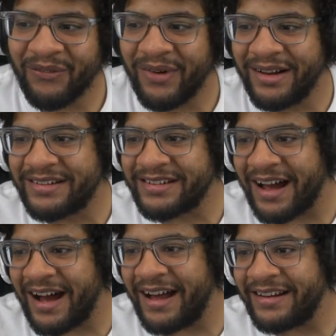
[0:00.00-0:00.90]
One
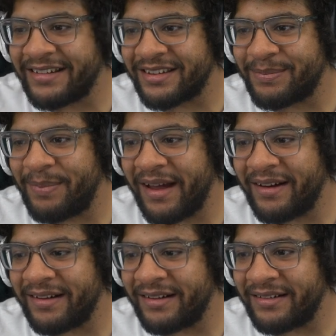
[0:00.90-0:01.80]
shot to
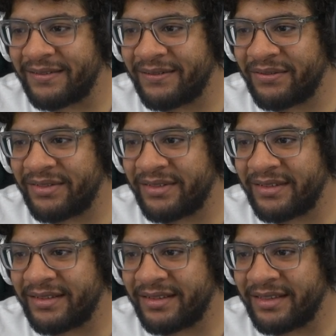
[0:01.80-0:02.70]
spare here.
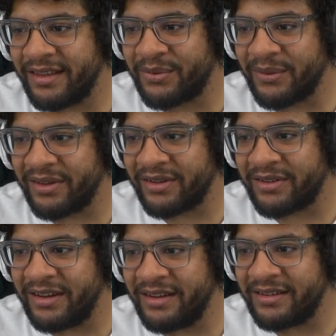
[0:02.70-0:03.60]
This one
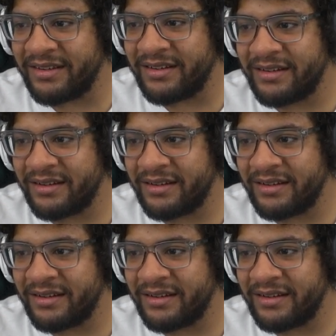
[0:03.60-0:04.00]
looks easy.